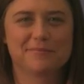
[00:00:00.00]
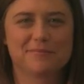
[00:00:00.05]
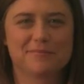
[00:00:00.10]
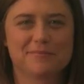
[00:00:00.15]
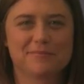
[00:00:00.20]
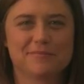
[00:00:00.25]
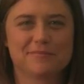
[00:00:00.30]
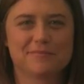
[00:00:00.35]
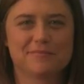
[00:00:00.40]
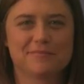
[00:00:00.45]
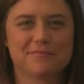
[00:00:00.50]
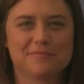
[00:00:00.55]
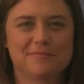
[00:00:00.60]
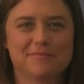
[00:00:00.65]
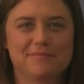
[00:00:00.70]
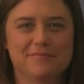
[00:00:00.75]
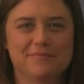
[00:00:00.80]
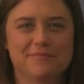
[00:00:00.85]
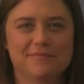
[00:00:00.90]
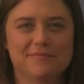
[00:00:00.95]

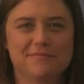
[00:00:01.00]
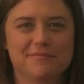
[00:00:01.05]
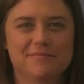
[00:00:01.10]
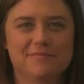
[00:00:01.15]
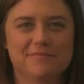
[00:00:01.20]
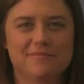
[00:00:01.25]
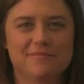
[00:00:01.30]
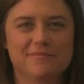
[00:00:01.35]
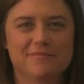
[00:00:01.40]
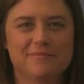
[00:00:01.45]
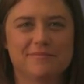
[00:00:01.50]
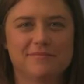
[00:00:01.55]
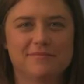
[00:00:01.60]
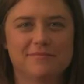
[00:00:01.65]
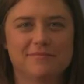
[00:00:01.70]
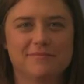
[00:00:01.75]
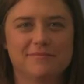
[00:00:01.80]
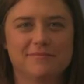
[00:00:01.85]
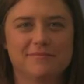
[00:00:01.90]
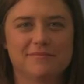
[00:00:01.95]

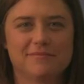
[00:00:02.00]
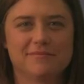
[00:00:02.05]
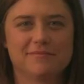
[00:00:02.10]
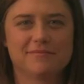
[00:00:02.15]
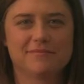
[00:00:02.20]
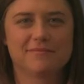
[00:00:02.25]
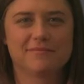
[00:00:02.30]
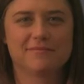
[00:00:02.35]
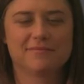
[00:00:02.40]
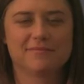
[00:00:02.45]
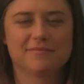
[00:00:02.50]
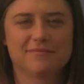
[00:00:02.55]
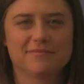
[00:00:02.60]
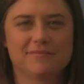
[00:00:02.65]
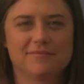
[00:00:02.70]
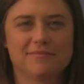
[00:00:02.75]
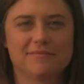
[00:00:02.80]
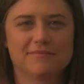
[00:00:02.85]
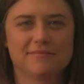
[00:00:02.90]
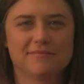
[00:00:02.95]

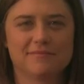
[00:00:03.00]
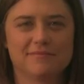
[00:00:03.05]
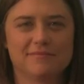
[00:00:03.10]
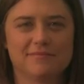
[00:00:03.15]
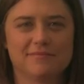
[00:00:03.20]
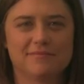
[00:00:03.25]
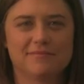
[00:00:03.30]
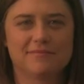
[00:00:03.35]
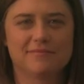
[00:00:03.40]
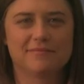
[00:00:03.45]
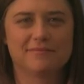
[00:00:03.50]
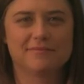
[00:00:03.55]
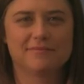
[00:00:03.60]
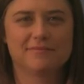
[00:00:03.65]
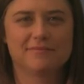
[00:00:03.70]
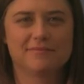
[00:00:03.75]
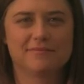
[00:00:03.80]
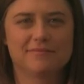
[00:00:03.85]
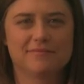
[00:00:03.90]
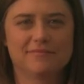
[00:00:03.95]

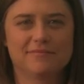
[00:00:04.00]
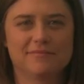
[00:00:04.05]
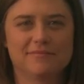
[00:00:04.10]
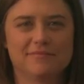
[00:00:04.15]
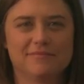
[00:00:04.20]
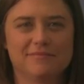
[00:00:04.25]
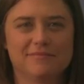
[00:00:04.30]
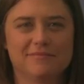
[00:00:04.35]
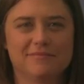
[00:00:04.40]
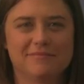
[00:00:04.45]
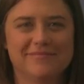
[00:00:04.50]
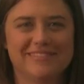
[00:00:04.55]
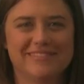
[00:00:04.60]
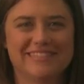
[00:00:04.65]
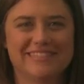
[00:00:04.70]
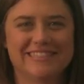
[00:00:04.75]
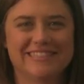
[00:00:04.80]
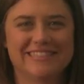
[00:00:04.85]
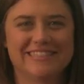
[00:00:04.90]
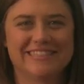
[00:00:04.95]

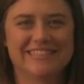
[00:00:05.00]
(not speaking)